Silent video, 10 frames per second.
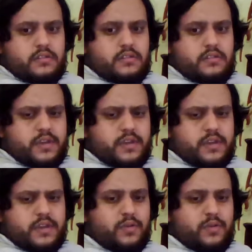oh my
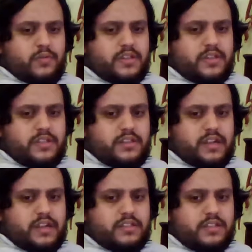god, what was it
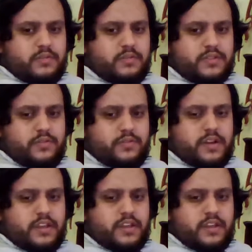that I just thought was so
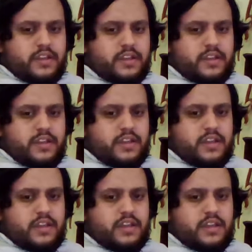funny?
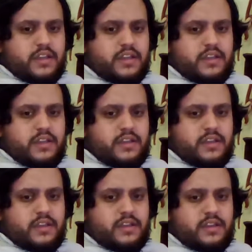It,
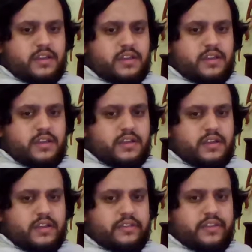
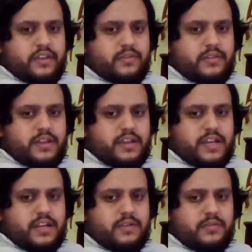I think it had
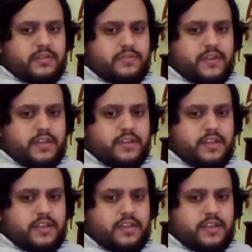to do with the fact that